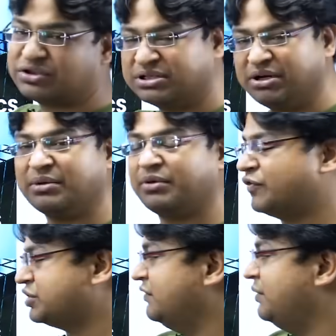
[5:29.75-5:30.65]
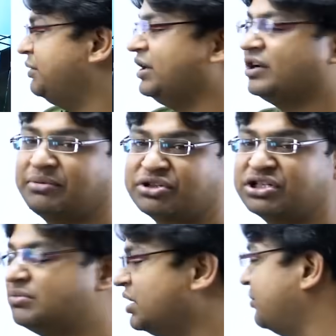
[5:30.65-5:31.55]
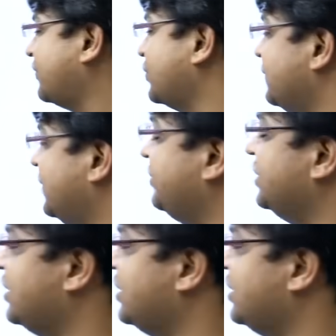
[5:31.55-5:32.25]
or similar number of questions will be there in chemistry. Similar number of questions will be